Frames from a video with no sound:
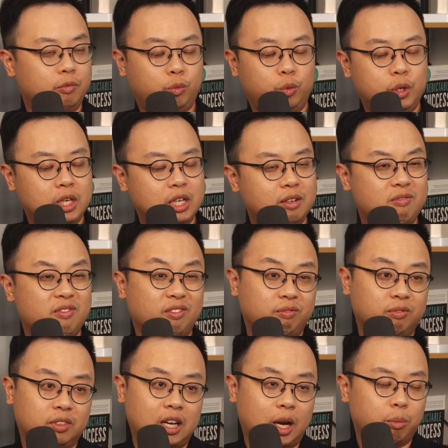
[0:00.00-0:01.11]
A
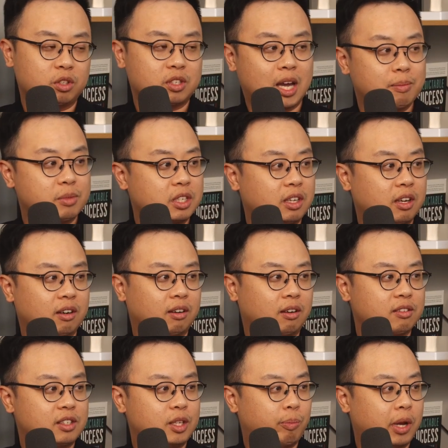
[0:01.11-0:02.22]
couple times a year,
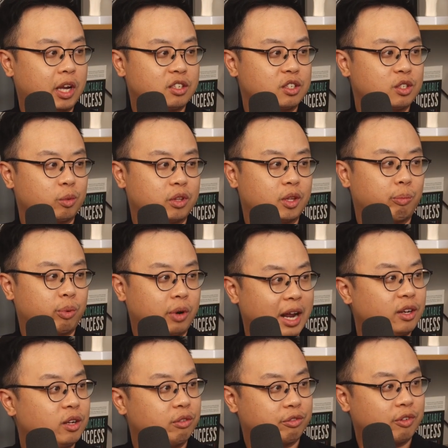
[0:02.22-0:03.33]
I'll see patients with a
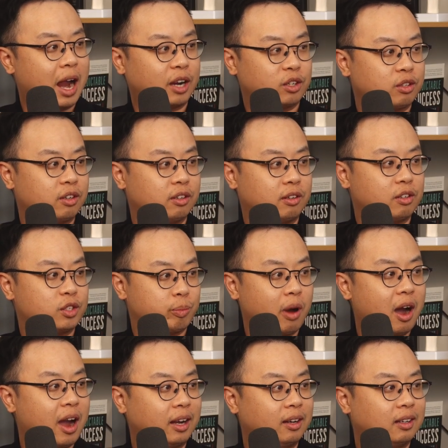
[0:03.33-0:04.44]
brand new fracture in their
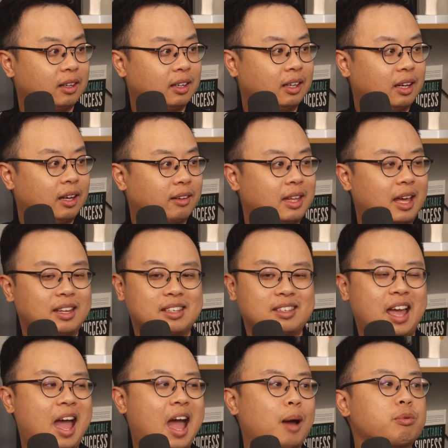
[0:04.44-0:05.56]
spine that has
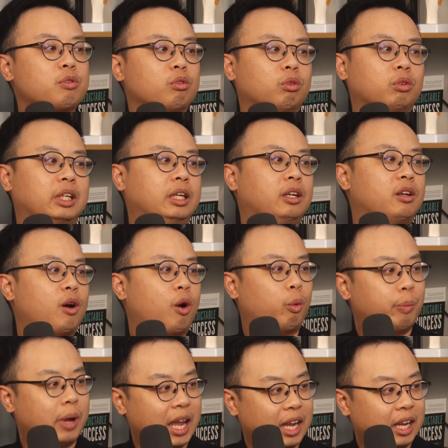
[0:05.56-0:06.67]
absolutely no
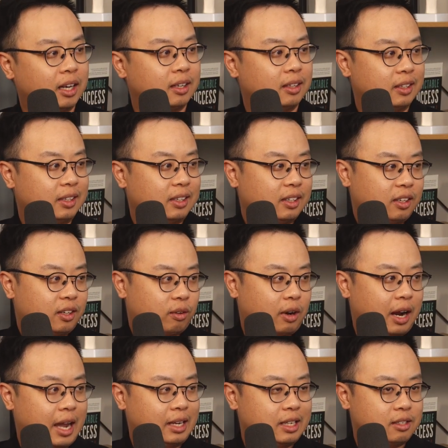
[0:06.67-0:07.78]
pain,
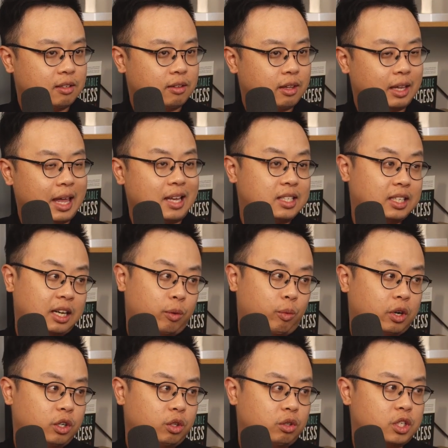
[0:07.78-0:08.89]
right? And so the last thing I
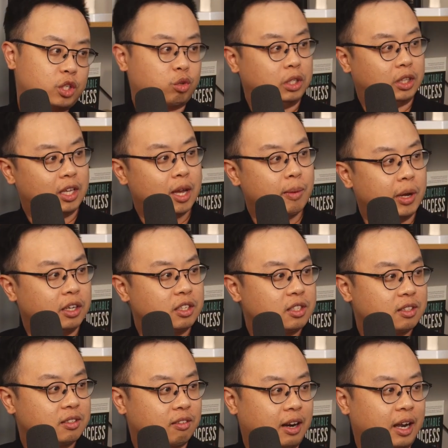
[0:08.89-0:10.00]
want to do is to treat the
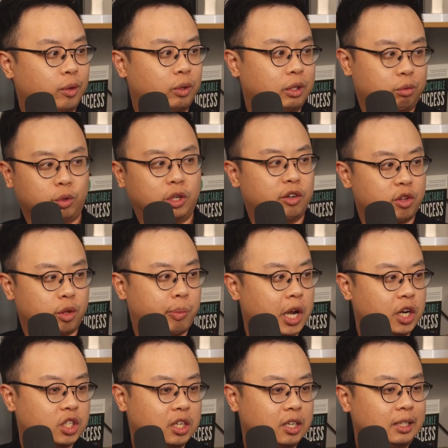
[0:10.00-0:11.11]
image, right? Yeah. We're here for the
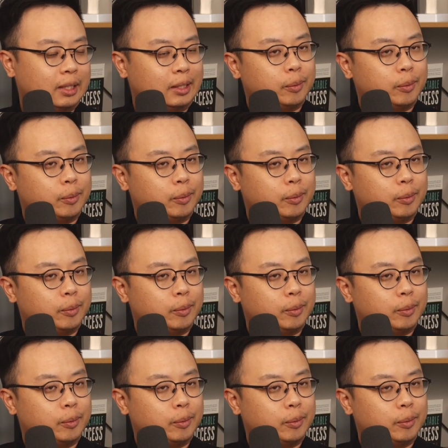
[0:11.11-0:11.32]
patient.